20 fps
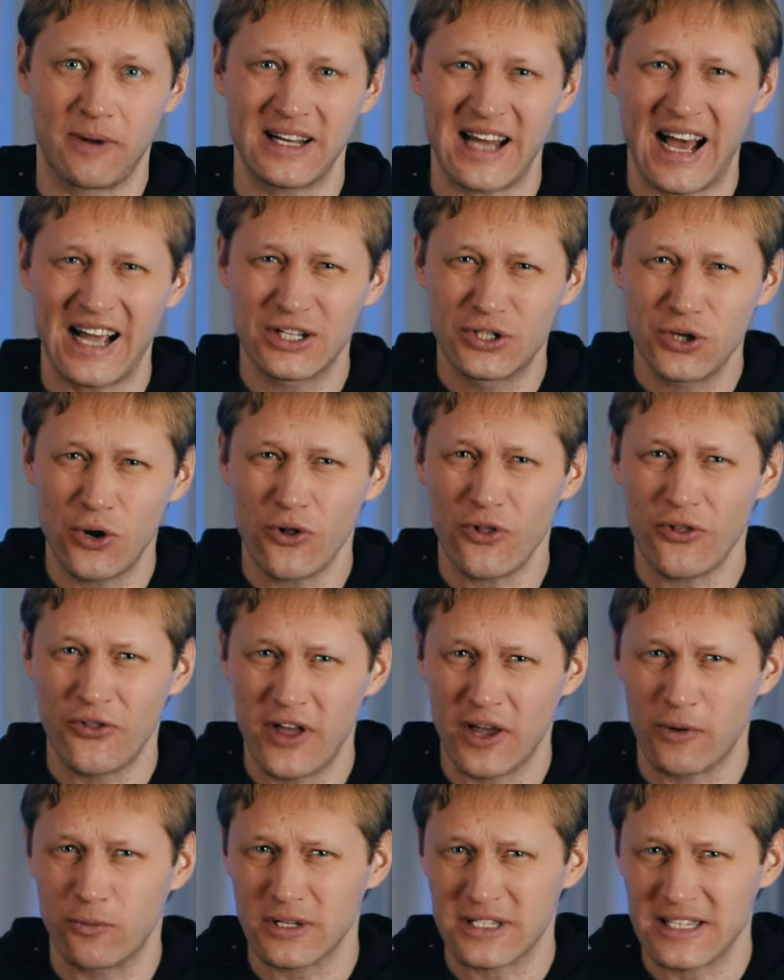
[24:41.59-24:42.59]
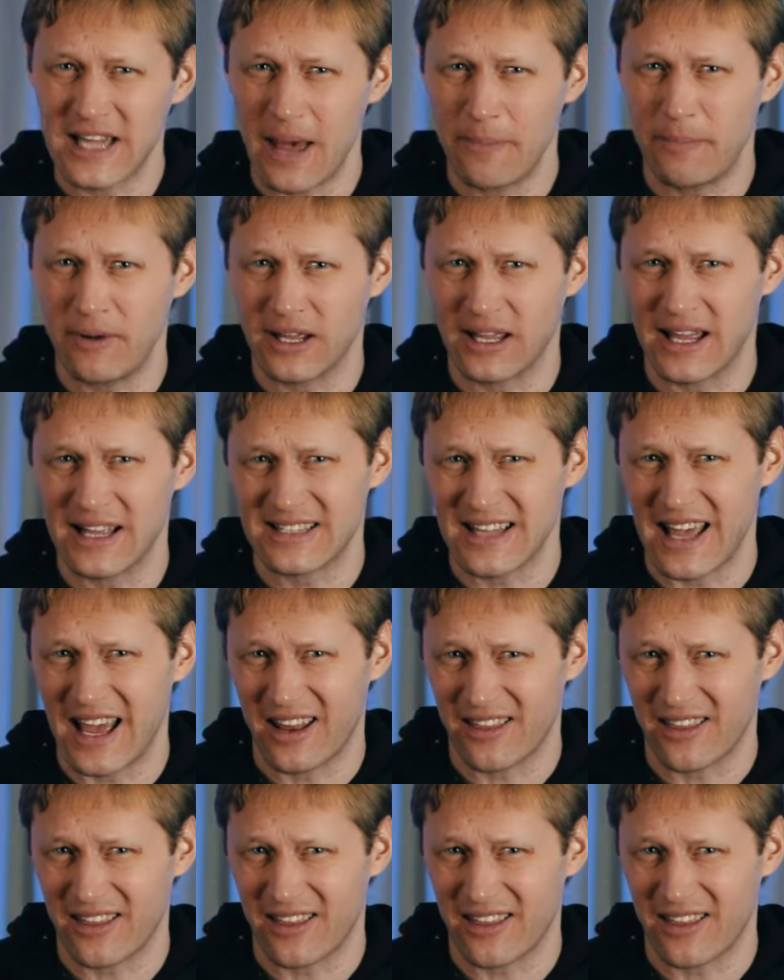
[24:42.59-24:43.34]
but I don't think what's happening has